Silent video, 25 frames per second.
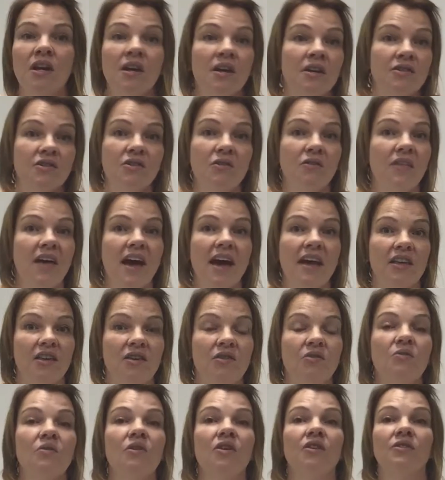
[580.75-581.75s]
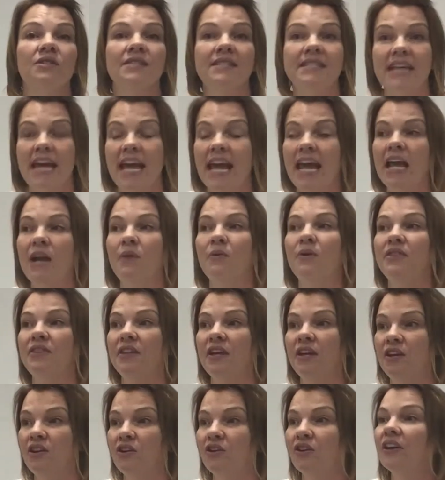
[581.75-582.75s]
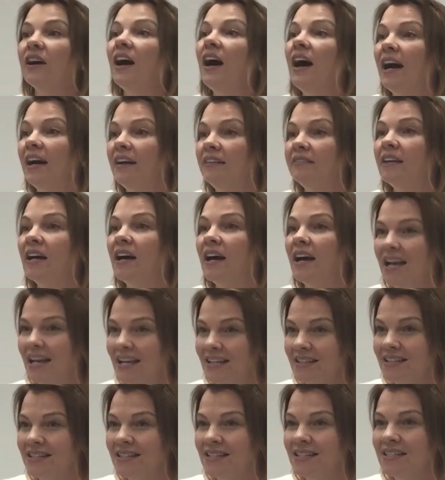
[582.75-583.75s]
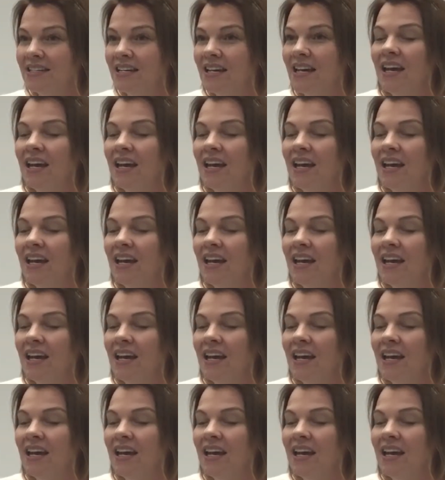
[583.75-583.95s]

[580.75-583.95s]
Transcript: so that you are staying within your guidelines